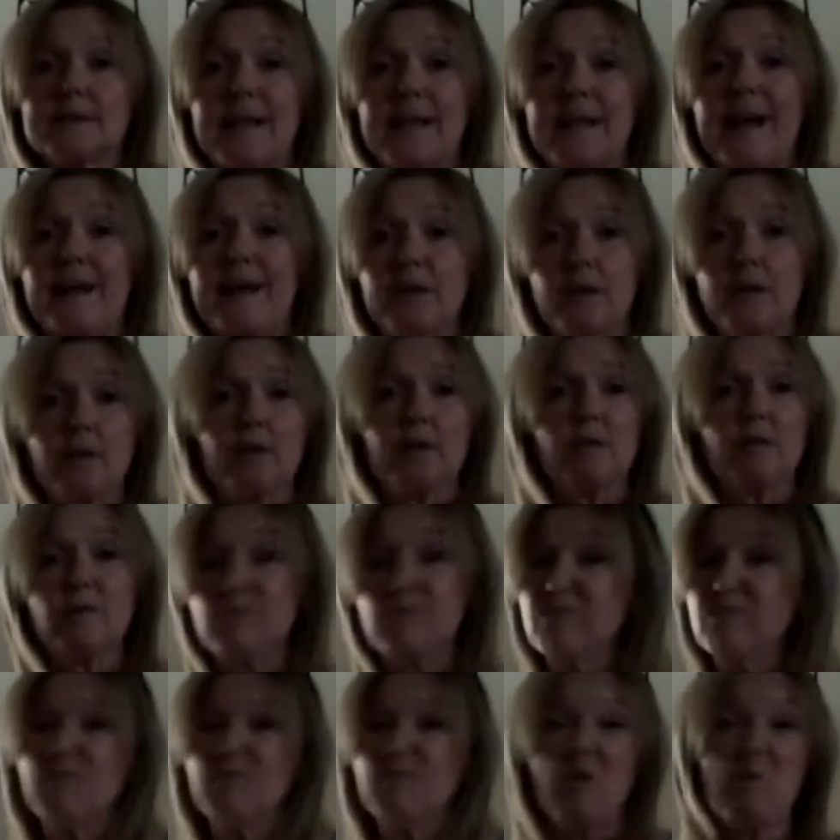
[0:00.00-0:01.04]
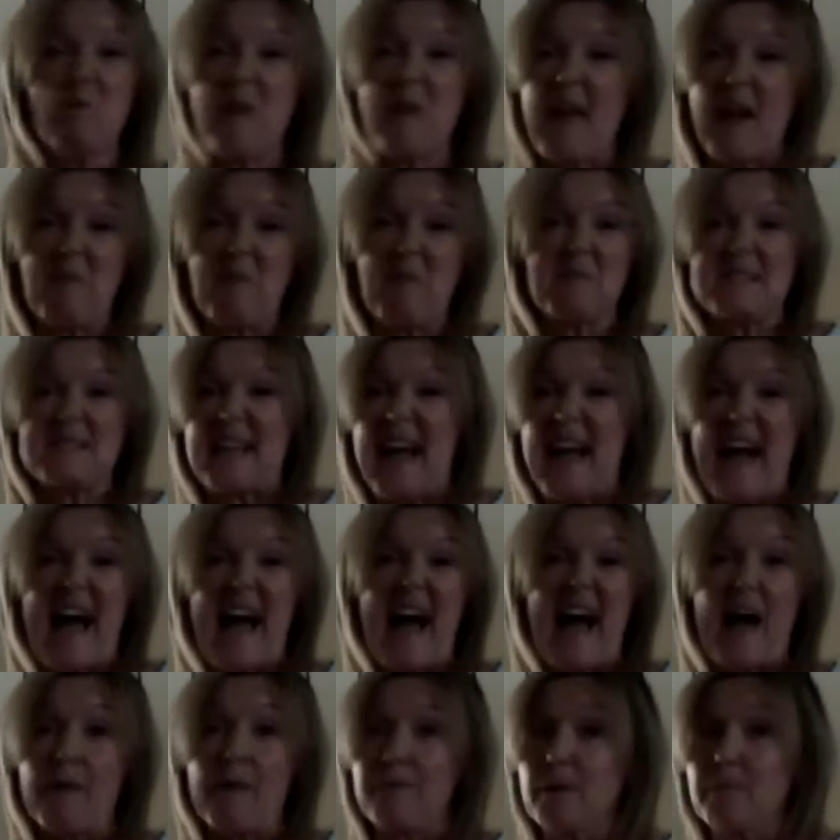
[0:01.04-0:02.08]
that you will be able to
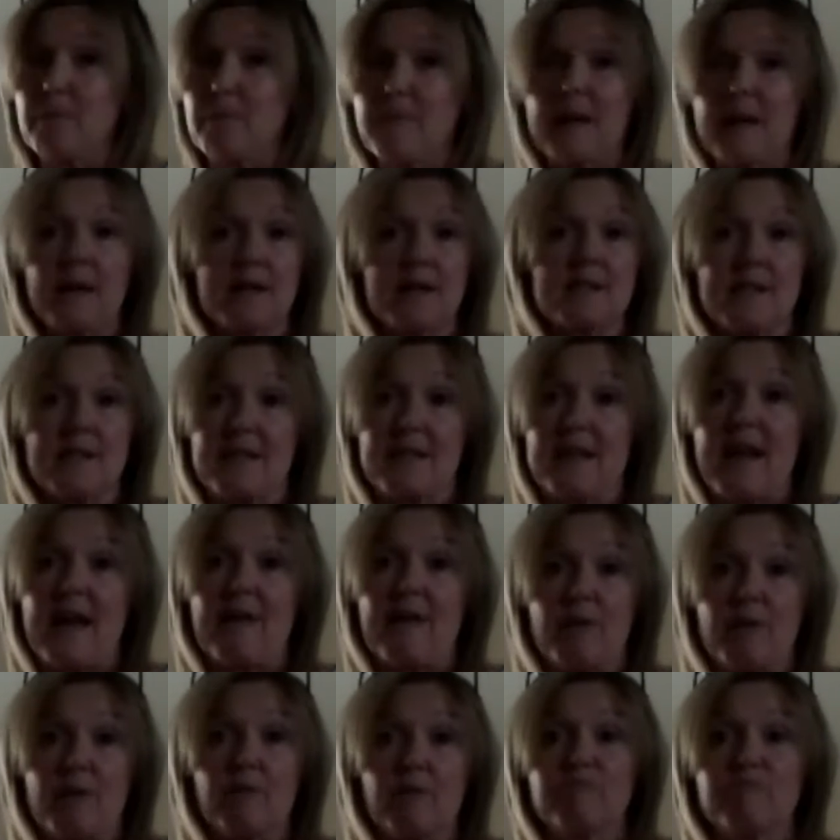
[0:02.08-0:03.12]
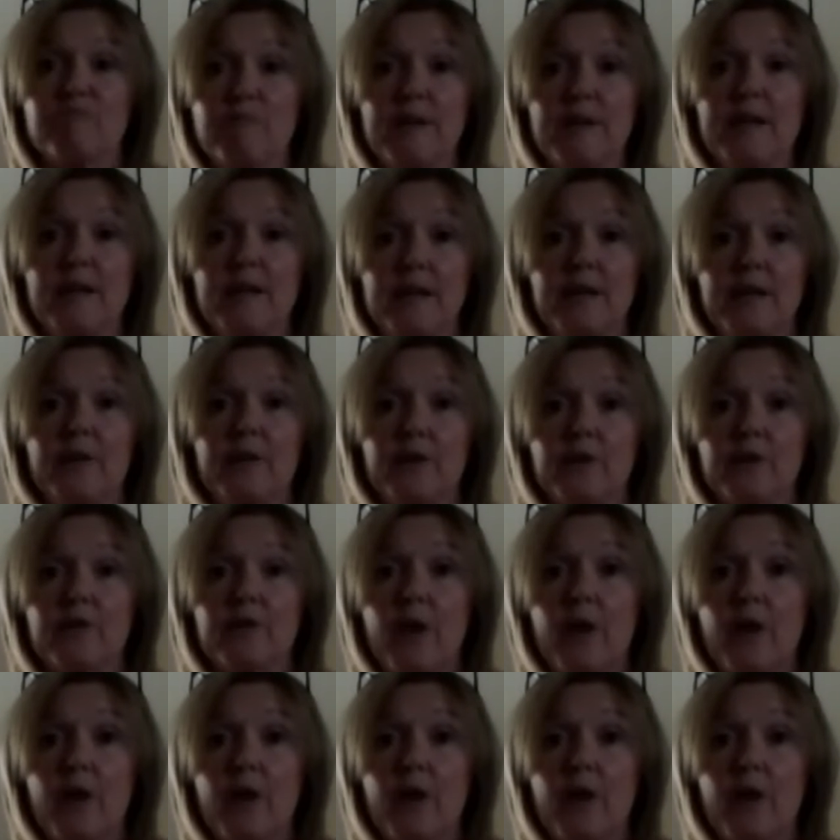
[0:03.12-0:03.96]
have and mix and have a really good